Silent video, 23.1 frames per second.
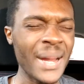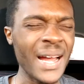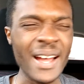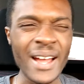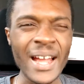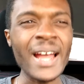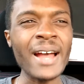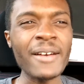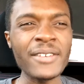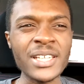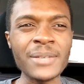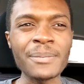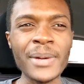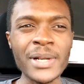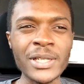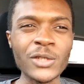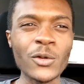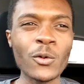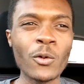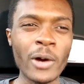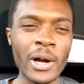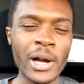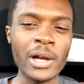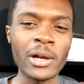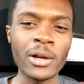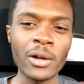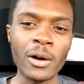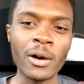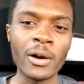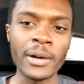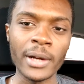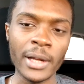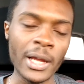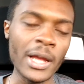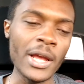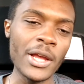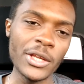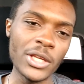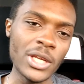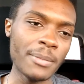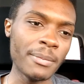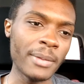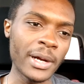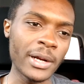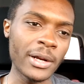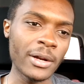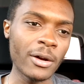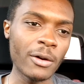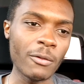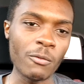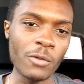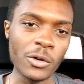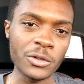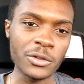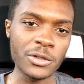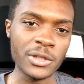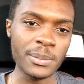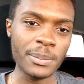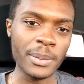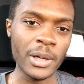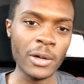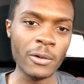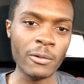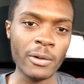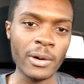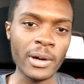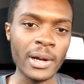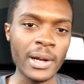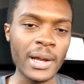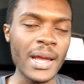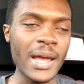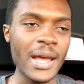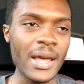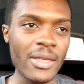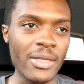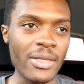but I have spent quite a lot on it. You might not want to spend quite